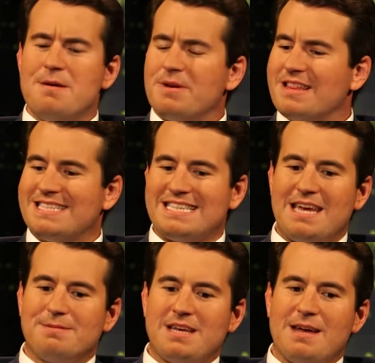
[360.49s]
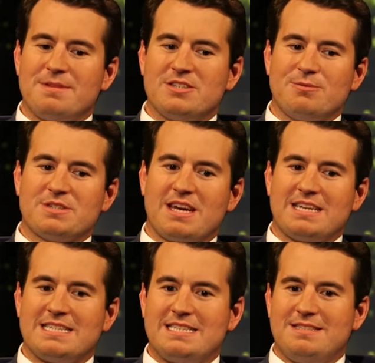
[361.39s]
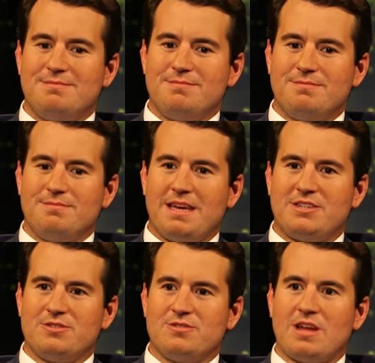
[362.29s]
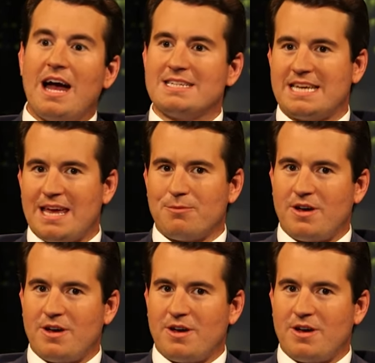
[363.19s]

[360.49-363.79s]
But at the same time, this almost kind of makes you not to gamble.